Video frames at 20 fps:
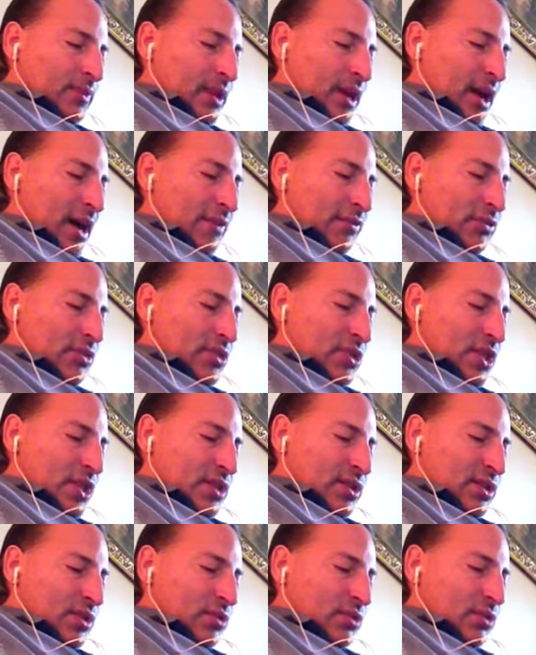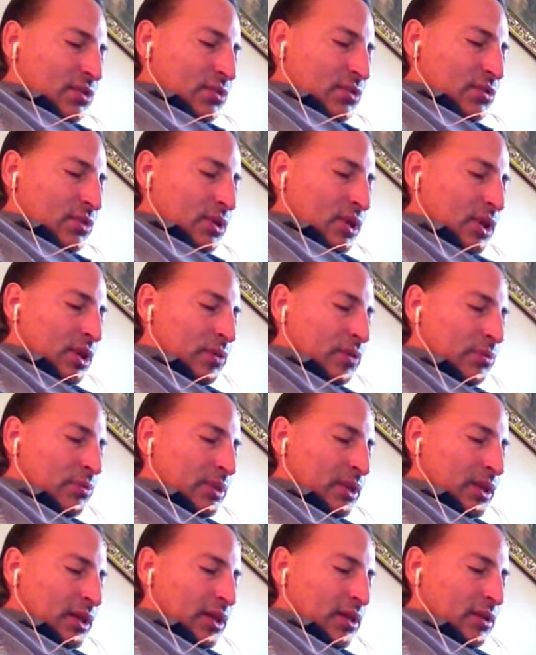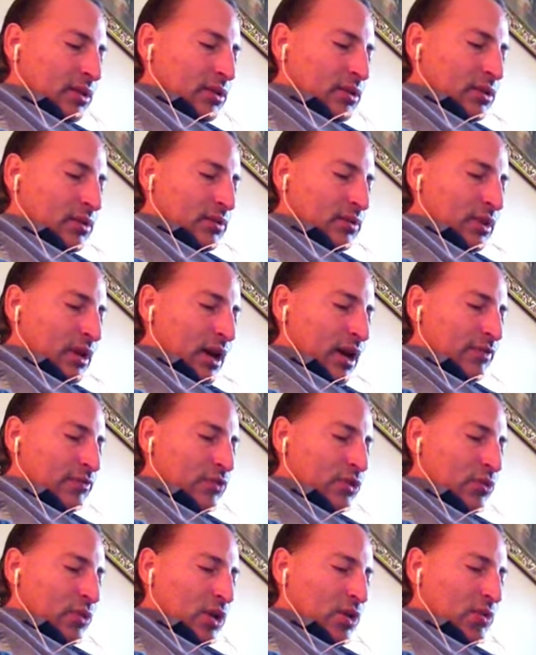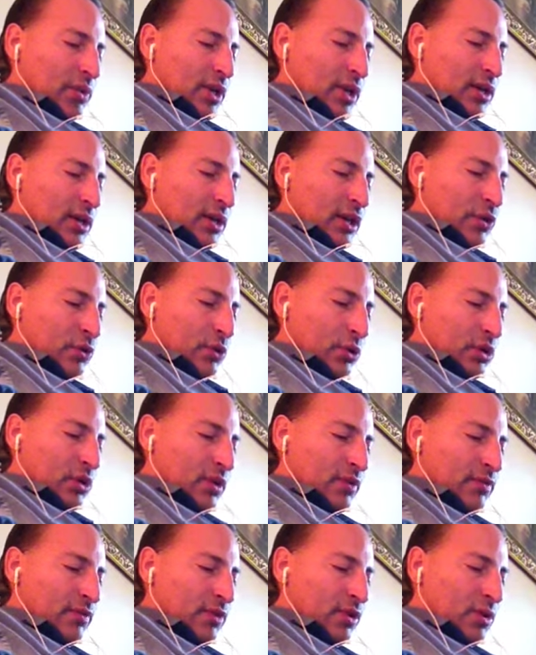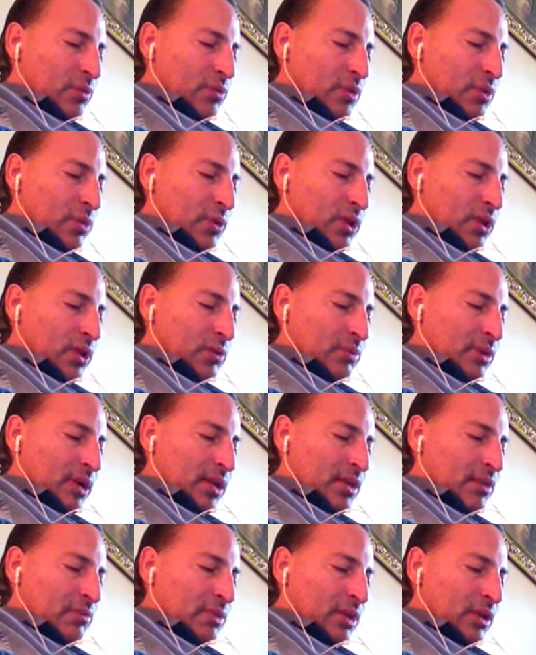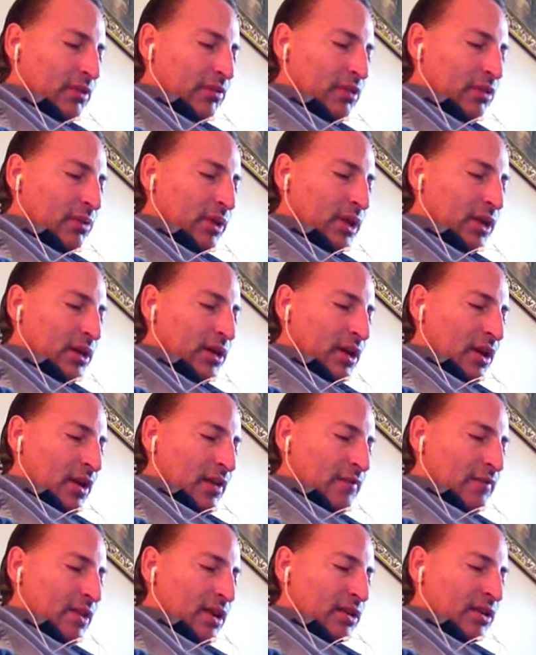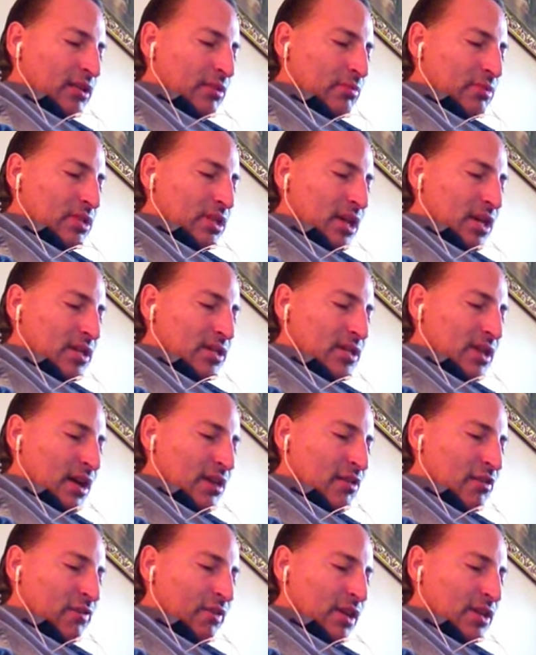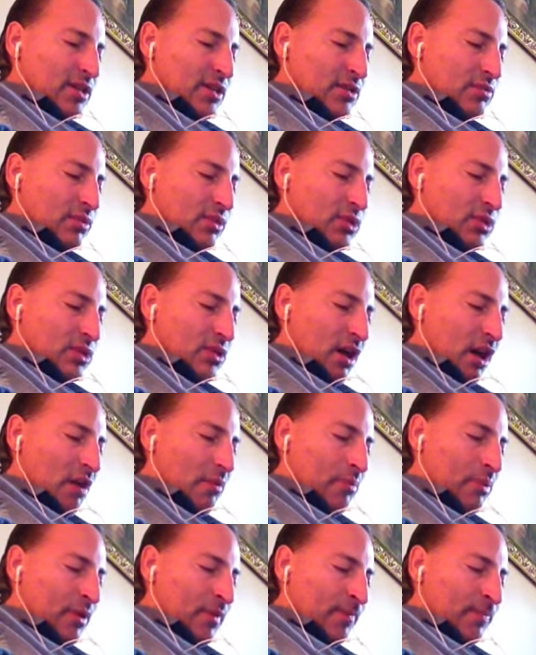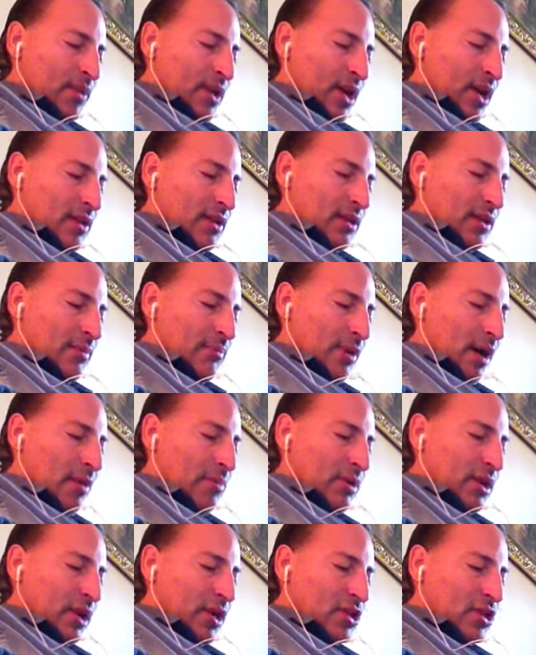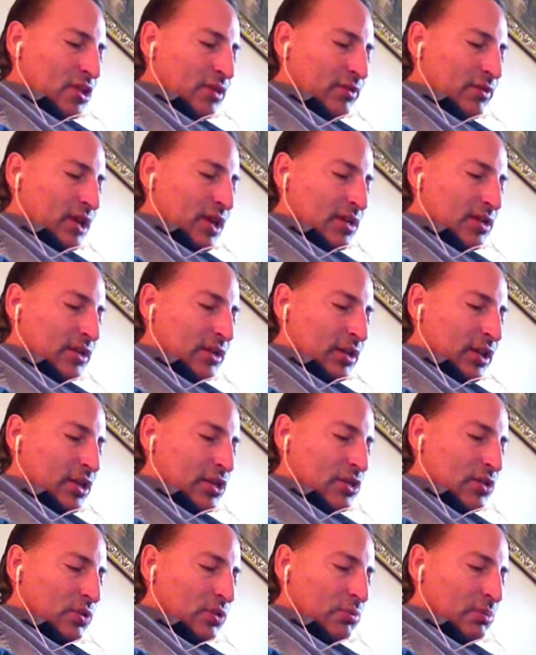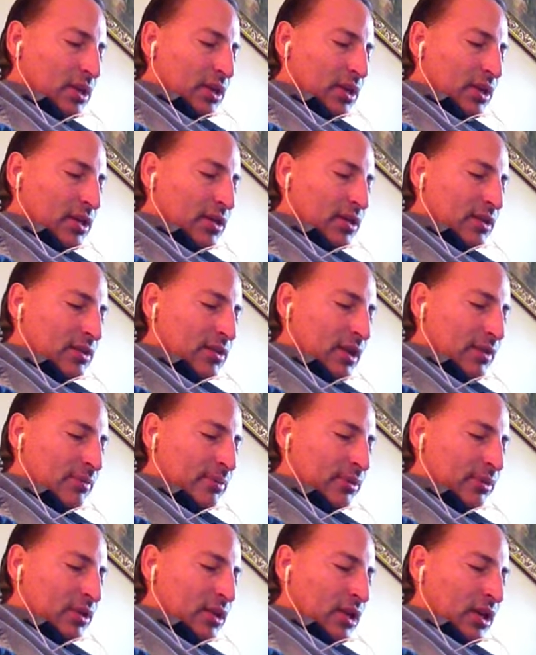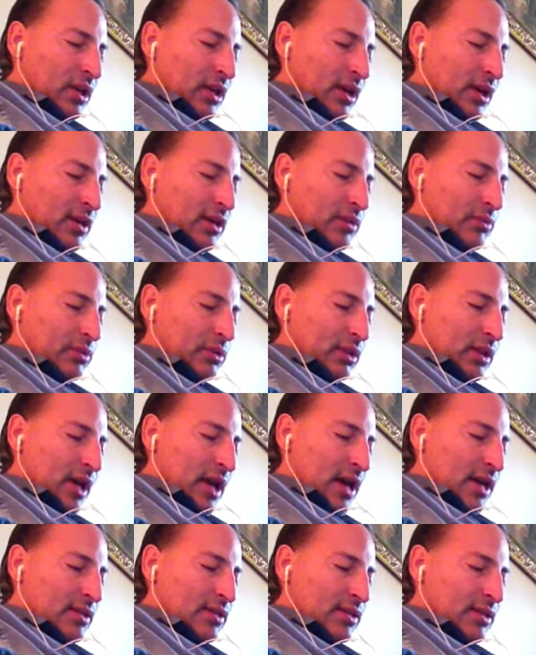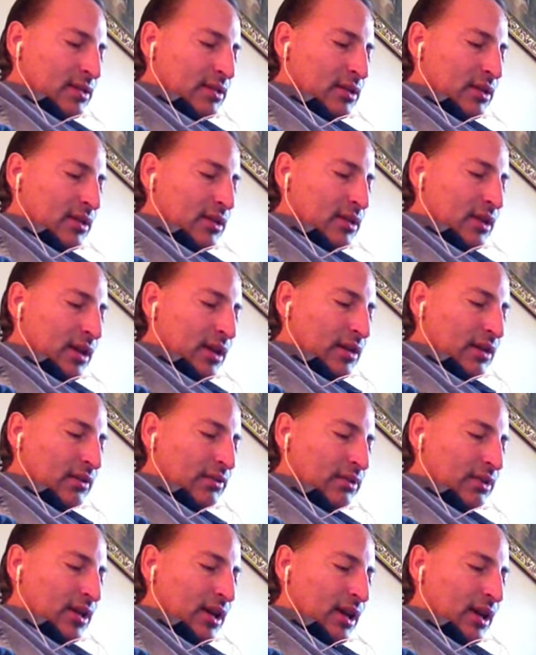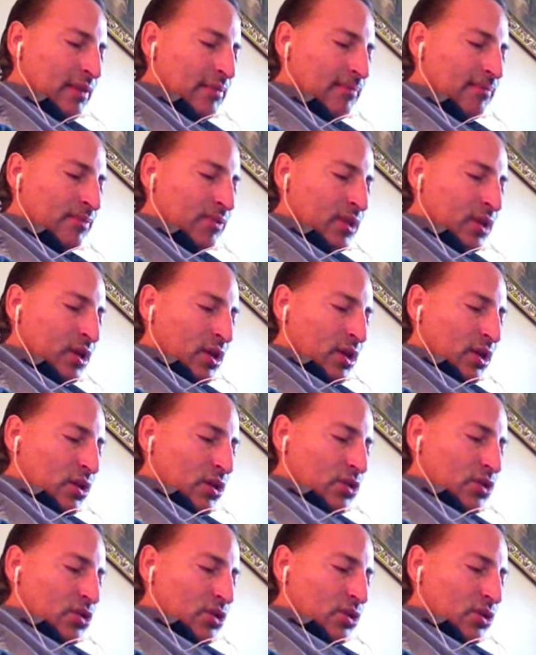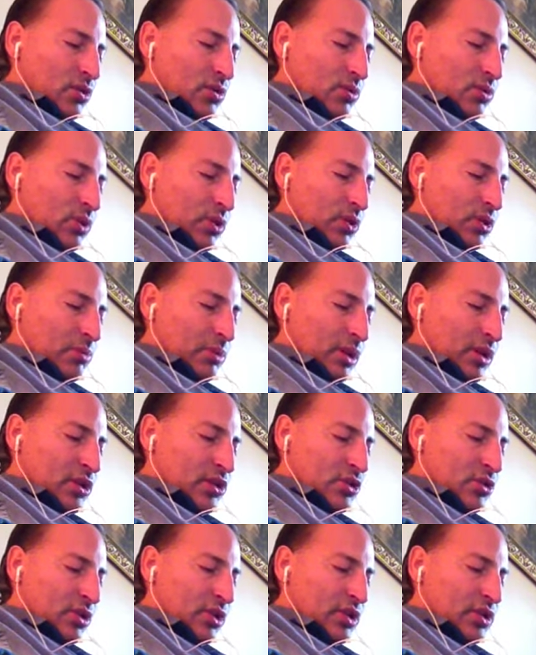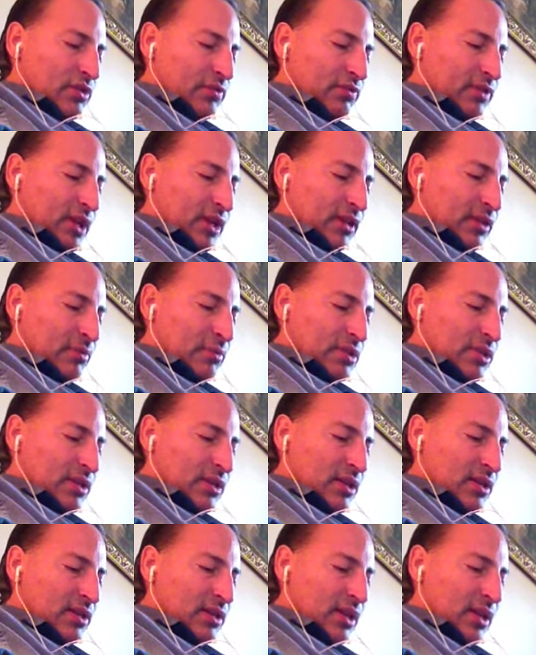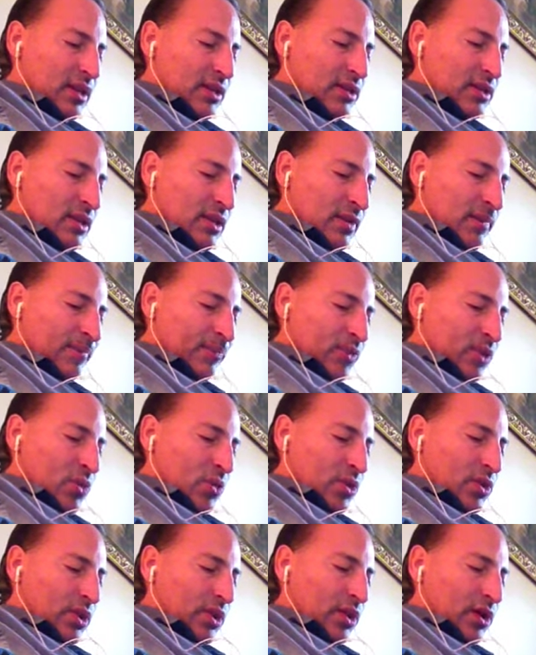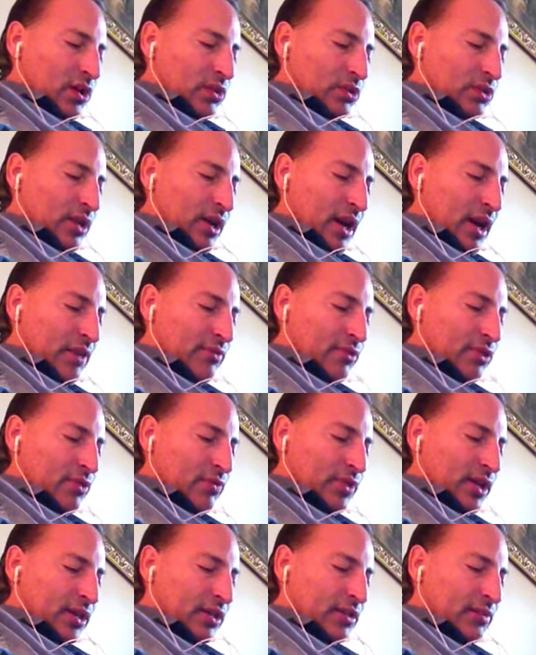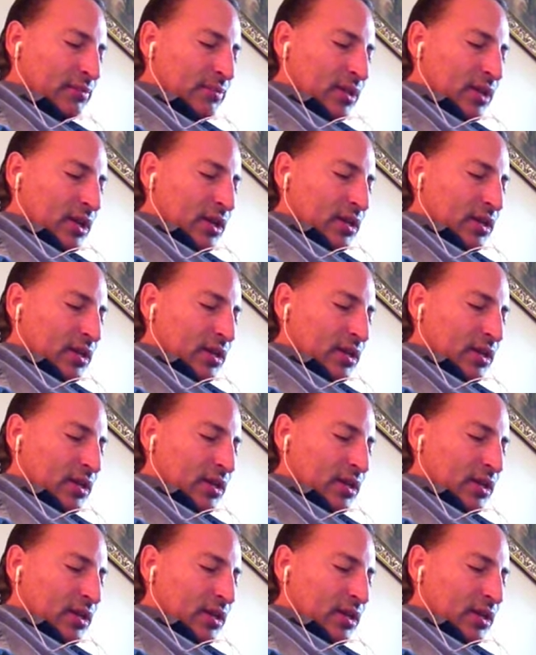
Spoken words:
After 62, he will be killed. After 1 week, he will confirm the will, but in the middle of the week, victims and sacrifices will stop, and the abomination of desolation will be in the temple, and it will last until the end of time. So, will there be a shortage of victims in these days? Will the altar have no victim?